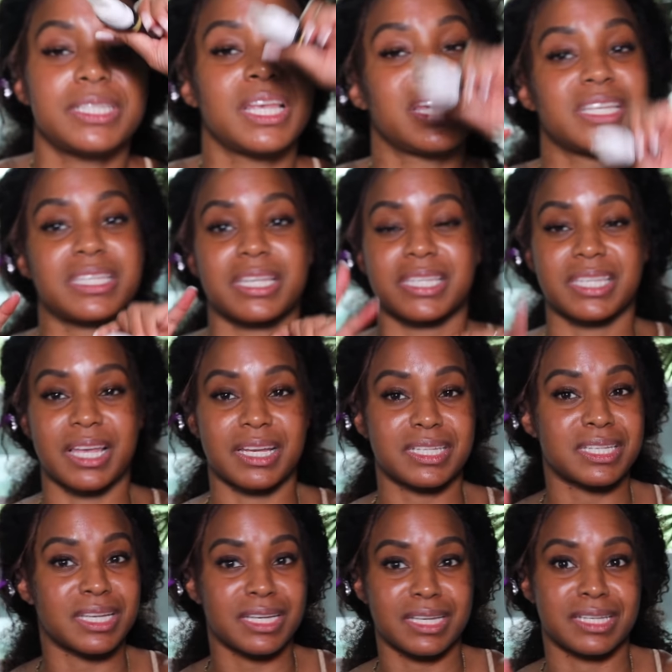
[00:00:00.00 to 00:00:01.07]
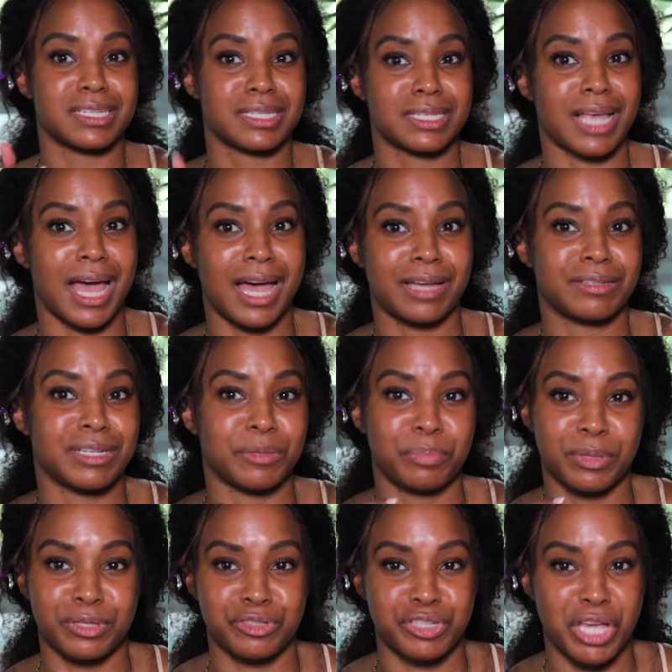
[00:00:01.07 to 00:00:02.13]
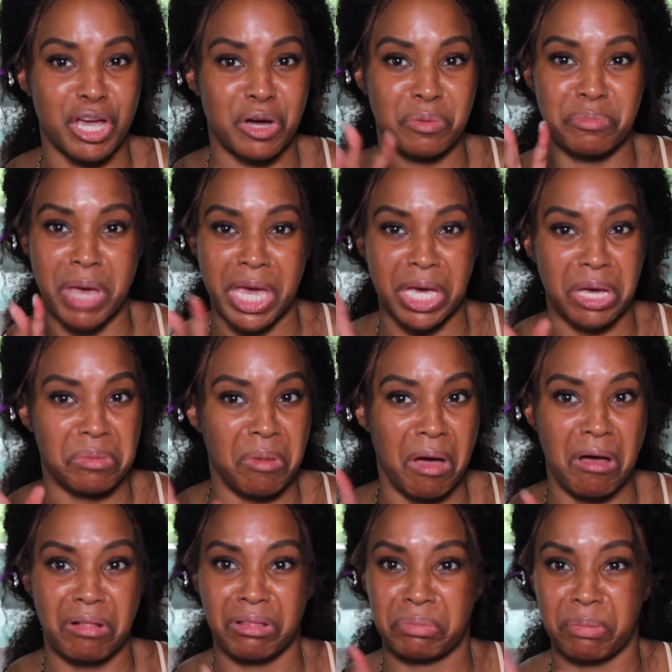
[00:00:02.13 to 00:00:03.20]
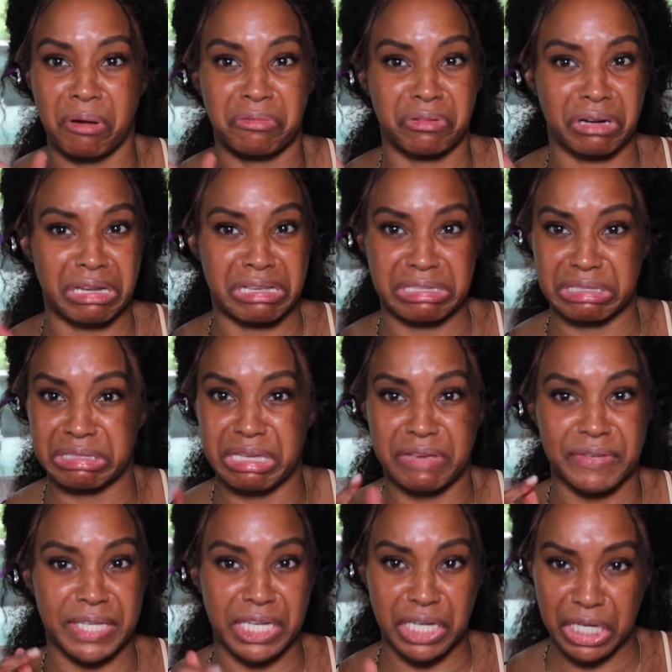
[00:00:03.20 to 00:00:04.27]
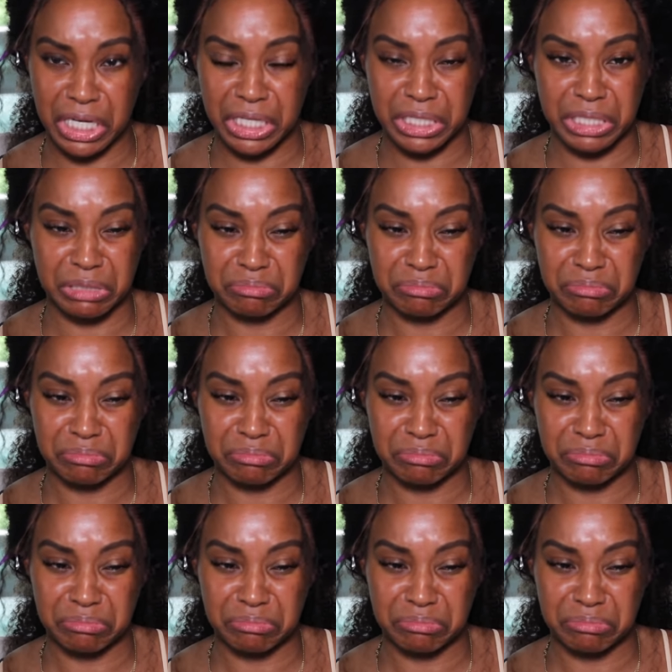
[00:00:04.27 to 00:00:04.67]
thing is disgusting because I done put gel makeup all up over it. It's getting gunk.